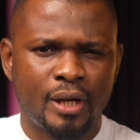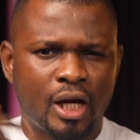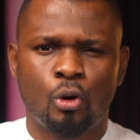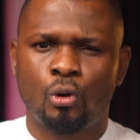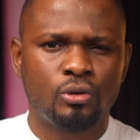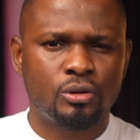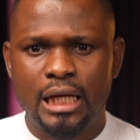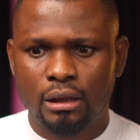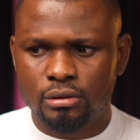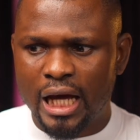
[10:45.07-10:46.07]
up a code
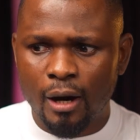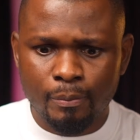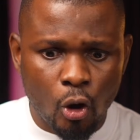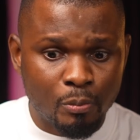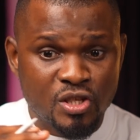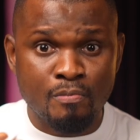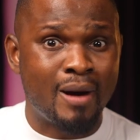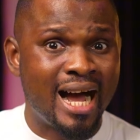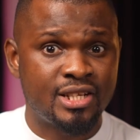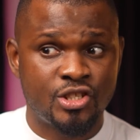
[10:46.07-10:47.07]
that could help
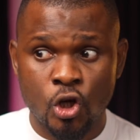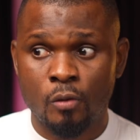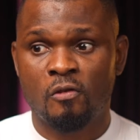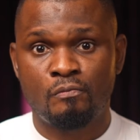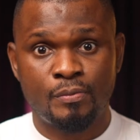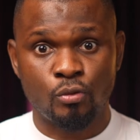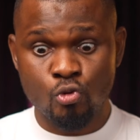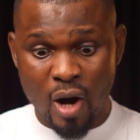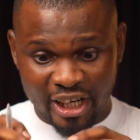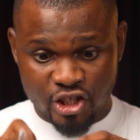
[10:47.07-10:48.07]
optimize the number of people
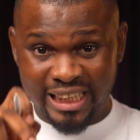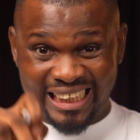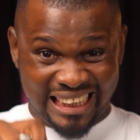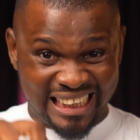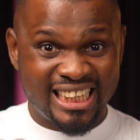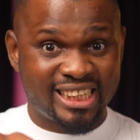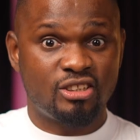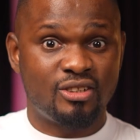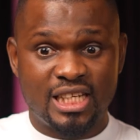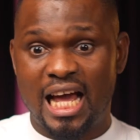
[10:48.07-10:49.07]
who actually click
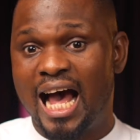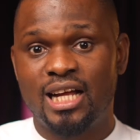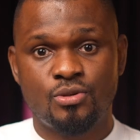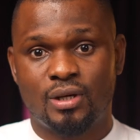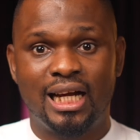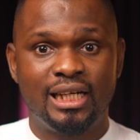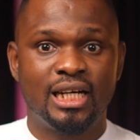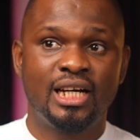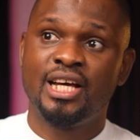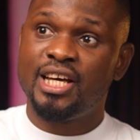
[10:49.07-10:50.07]
on the add to
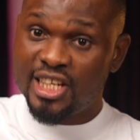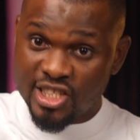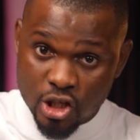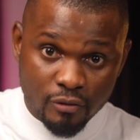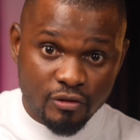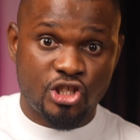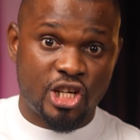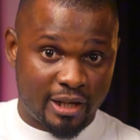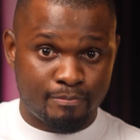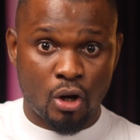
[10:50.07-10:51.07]
calendar instead of the
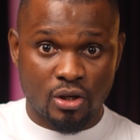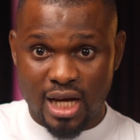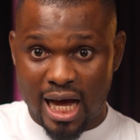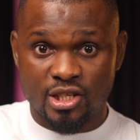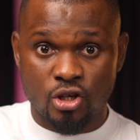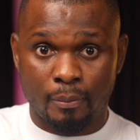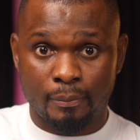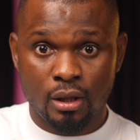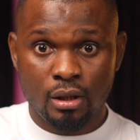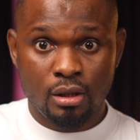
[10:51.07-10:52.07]
checkbox at the
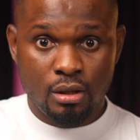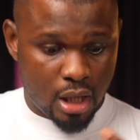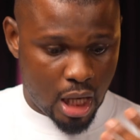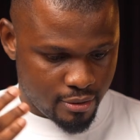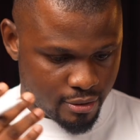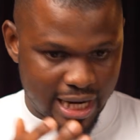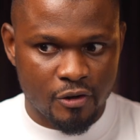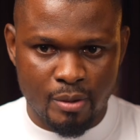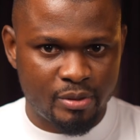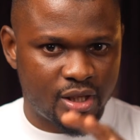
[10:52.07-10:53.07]
top. And if
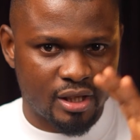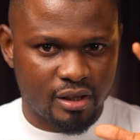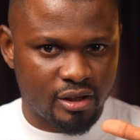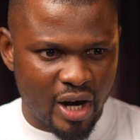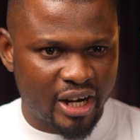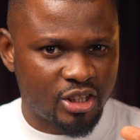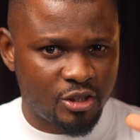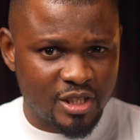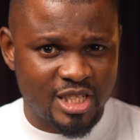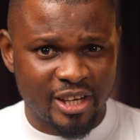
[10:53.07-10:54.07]
you remember the
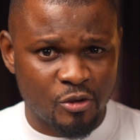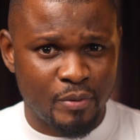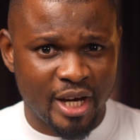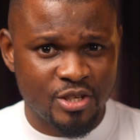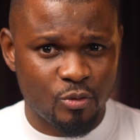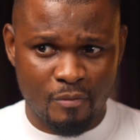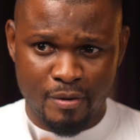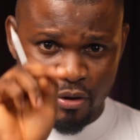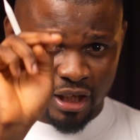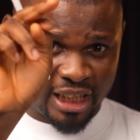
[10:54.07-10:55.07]
recording of the thank you page, when
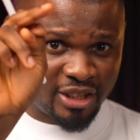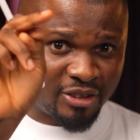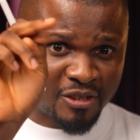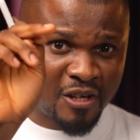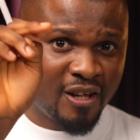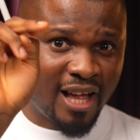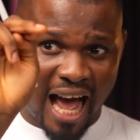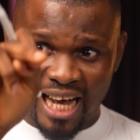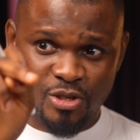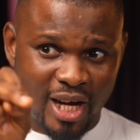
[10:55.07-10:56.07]
people click on
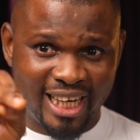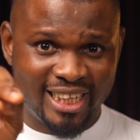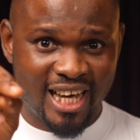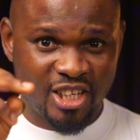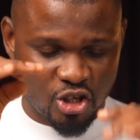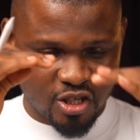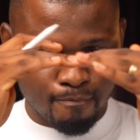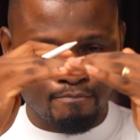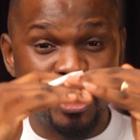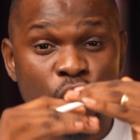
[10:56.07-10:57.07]
add to calendar,
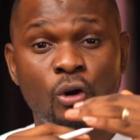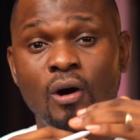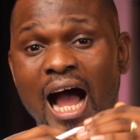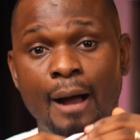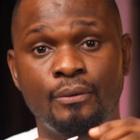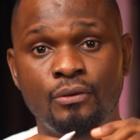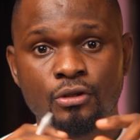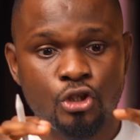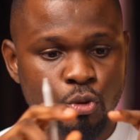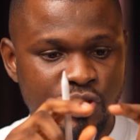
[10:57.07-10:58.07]
just below
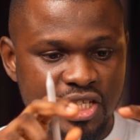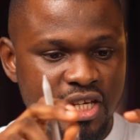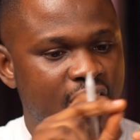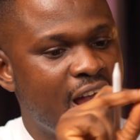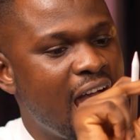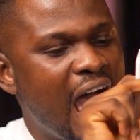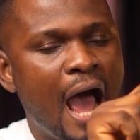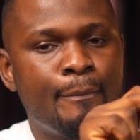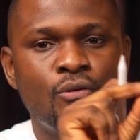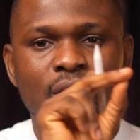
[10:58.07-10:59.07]
Apple, you see
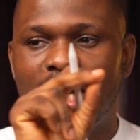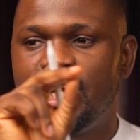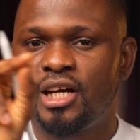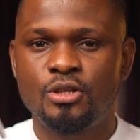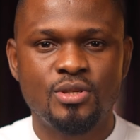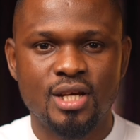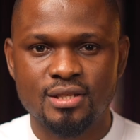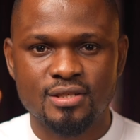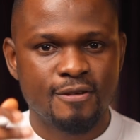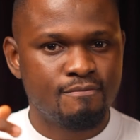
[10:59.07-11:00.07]
Apple calendar
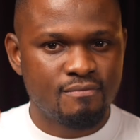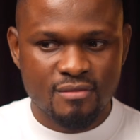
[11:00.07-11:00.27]
users